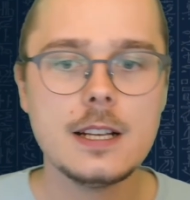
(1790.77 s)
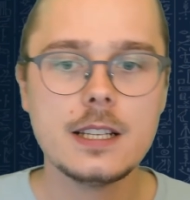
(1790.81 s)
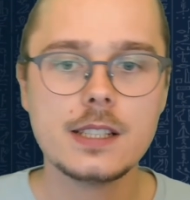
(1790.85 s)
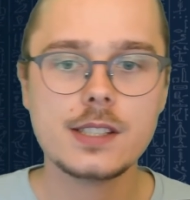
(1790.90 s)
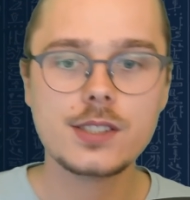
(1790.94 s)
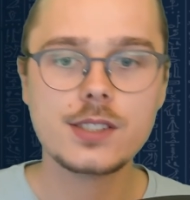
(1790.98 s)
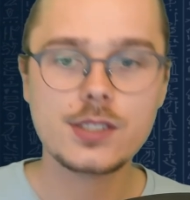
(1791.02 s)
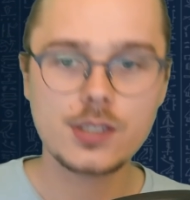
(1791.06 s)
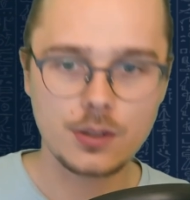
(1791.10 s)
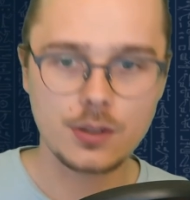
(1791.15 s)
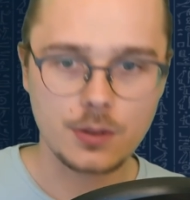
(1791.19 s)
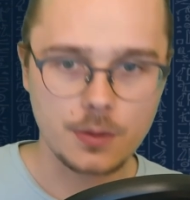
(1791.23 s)

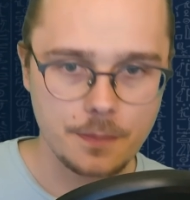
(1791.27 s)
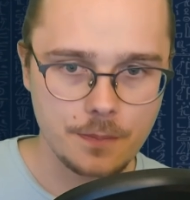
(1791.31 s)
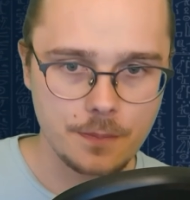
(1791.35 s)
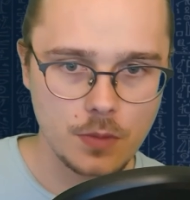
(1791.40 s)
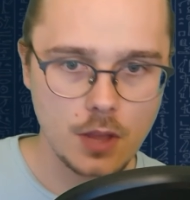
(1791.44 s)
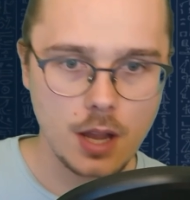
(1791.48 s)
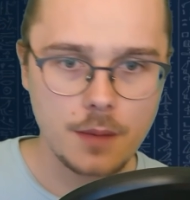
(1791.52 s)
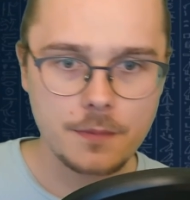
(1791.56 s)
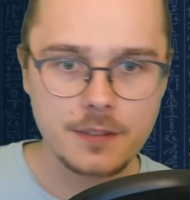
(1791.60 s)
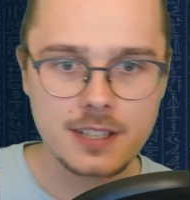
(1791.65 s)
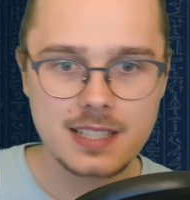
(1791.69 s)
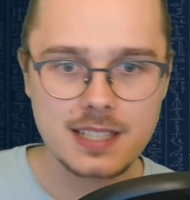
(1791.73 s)
So,
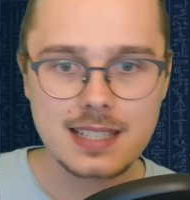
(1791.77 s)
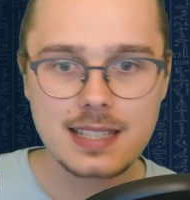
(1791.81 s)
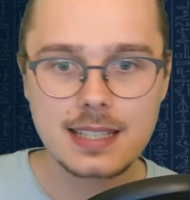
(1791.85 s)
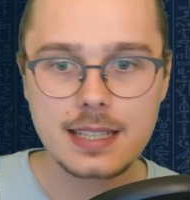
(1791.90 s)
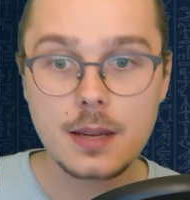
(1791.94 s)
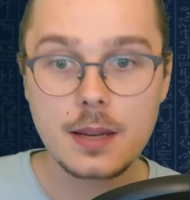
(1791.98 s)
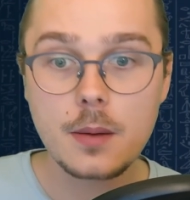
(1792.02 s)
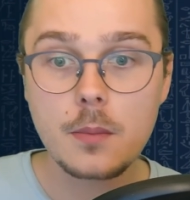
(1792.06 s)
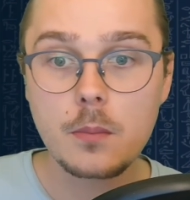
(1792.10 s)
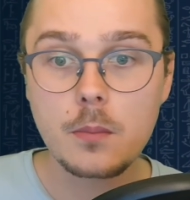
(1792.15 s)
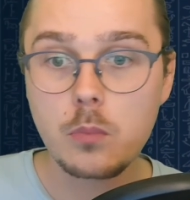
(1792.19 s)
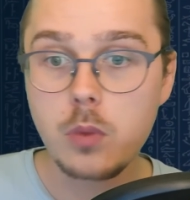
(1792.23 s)

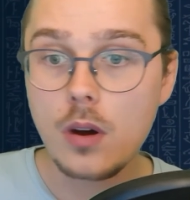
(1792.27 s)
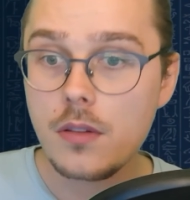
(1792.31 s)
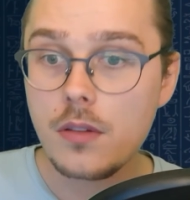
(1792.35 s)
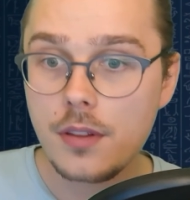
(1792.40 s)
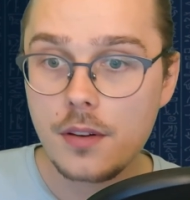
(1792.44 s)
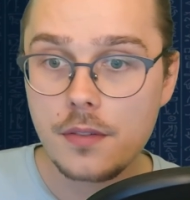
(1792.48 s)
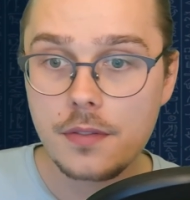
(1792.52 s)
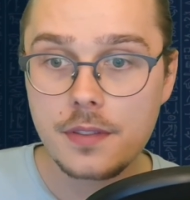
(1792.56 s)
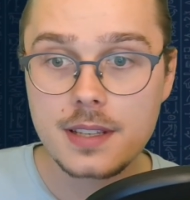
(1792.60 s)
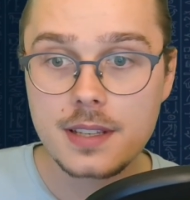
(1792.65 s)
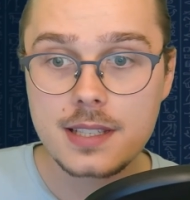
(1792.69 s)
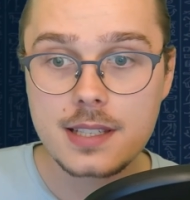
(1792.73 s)
obviously, both
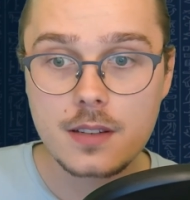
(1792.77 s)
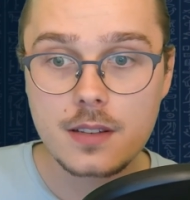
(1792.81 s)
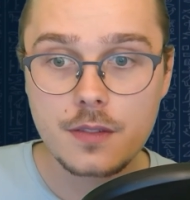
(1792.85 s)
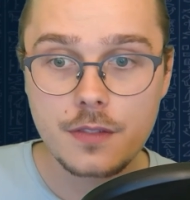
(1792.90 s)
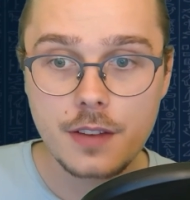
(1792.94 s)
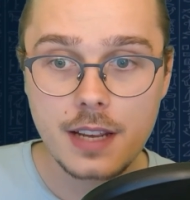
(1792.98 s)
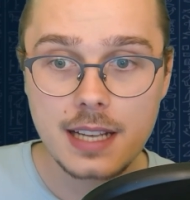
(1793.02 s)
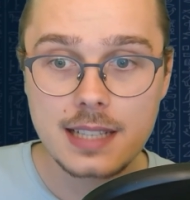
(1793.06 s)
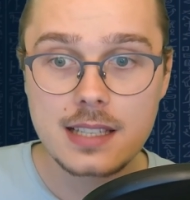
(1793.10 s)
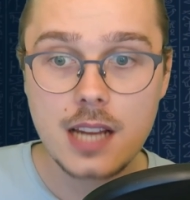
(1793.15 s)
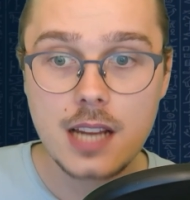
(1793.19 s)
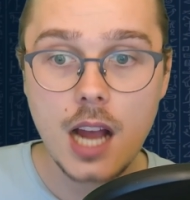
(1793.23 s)
of these
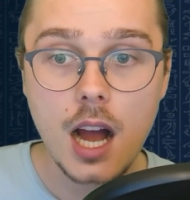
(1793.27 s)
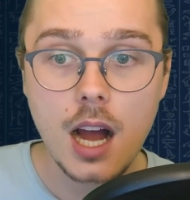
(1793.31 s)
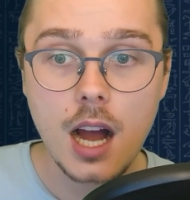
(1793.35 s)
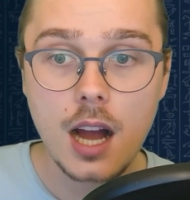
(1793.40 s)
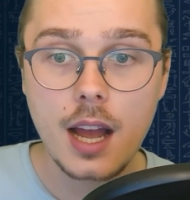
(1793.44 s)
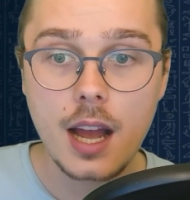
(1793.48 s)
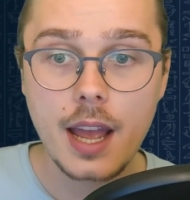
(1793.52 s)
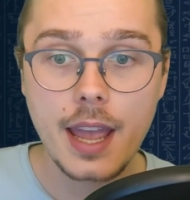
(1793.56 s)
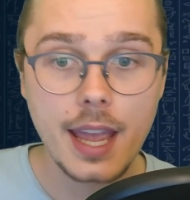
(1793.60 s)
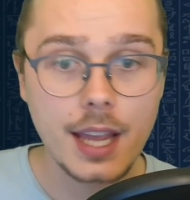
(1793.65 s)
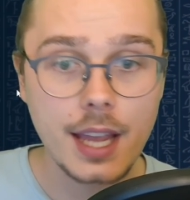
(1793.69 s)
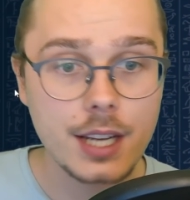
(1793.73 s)
effects
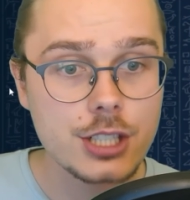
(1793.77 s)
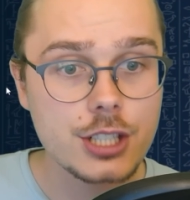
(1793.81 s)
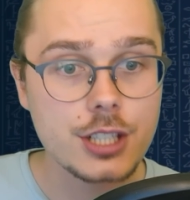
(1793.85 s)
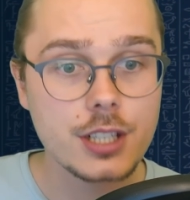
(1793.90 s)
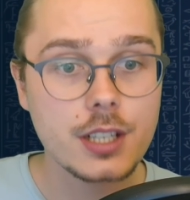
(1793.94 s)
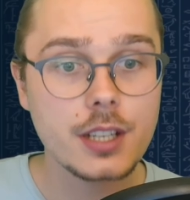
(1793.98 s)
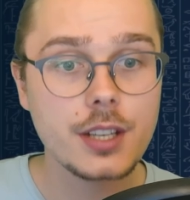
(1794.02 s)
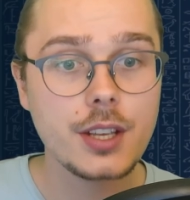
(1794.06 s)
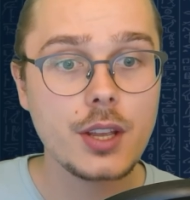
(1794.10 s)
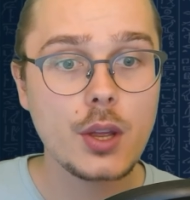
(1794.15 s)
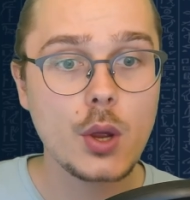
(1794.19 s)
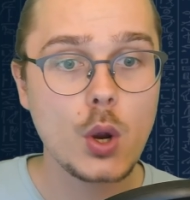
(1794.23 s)
are
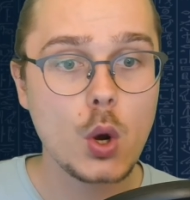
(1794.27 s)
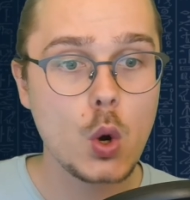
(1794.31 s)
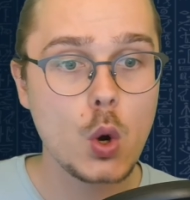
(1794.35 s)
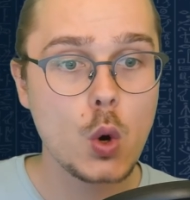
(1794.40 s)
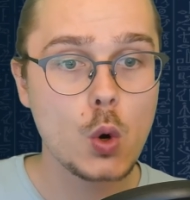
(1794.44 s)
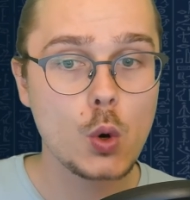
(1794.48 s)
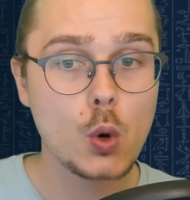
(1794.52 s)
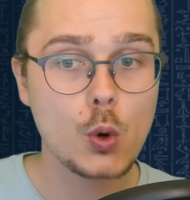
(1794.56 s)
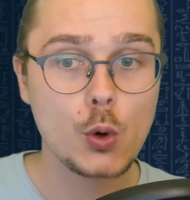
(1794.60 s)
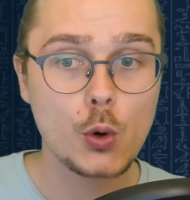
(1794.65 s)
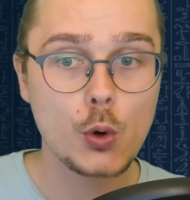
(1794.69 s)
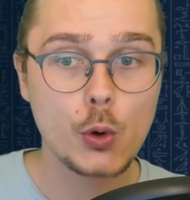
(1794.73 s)
actually
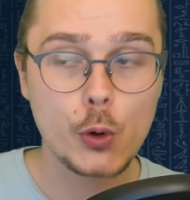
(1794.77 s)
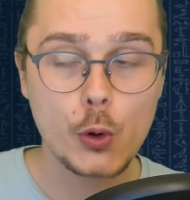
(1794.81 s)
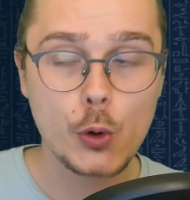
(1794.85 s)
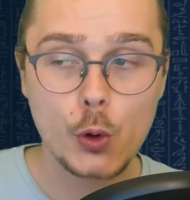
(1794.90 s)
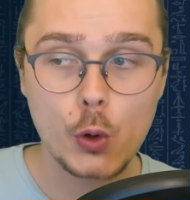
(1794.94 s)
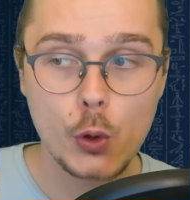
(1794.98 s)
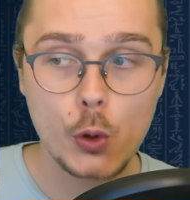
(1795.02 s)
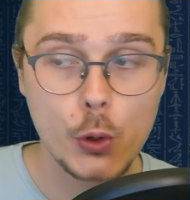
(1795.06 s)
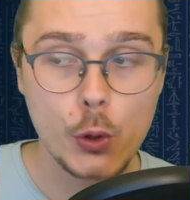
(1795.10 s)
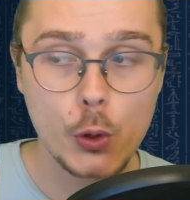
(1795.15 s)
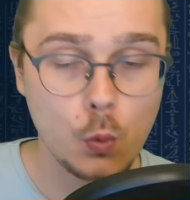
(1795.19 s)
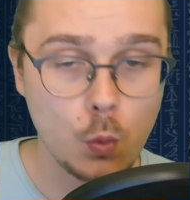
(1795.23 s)

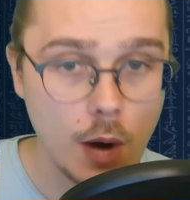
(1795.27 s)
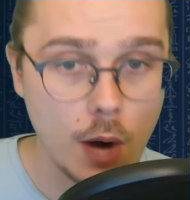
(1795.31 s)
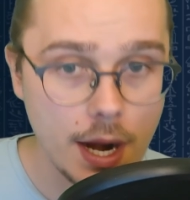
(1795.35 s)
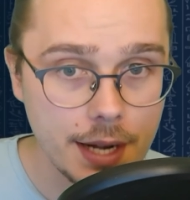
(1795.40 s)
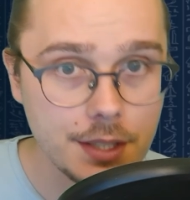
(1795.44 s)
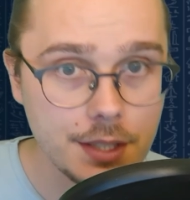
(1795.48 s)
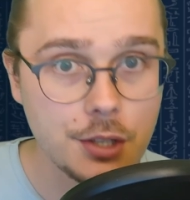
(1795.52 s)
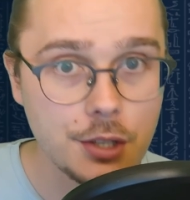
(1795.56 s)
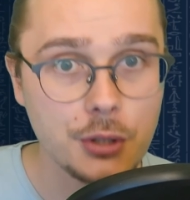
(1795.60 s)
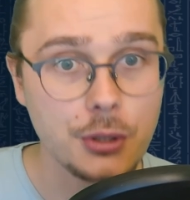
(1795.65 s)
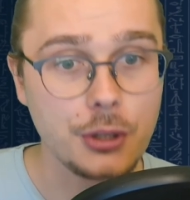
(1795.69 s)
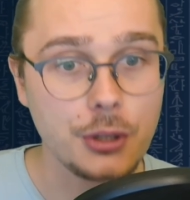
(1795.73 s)

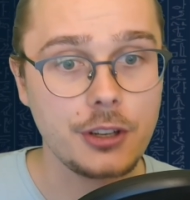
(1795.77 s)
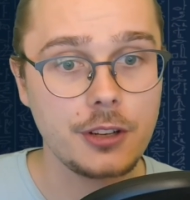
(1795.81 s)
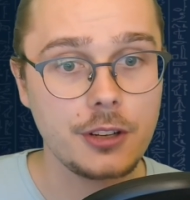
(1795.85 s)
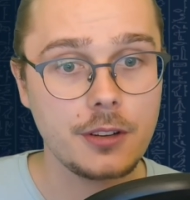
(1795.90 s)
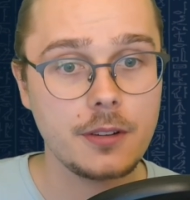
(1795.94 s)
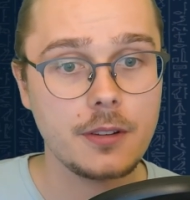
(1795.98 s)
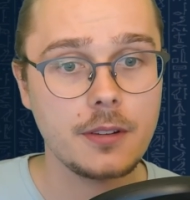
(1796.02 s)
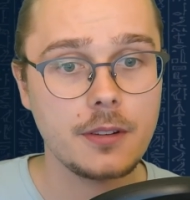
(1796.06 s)
quite good.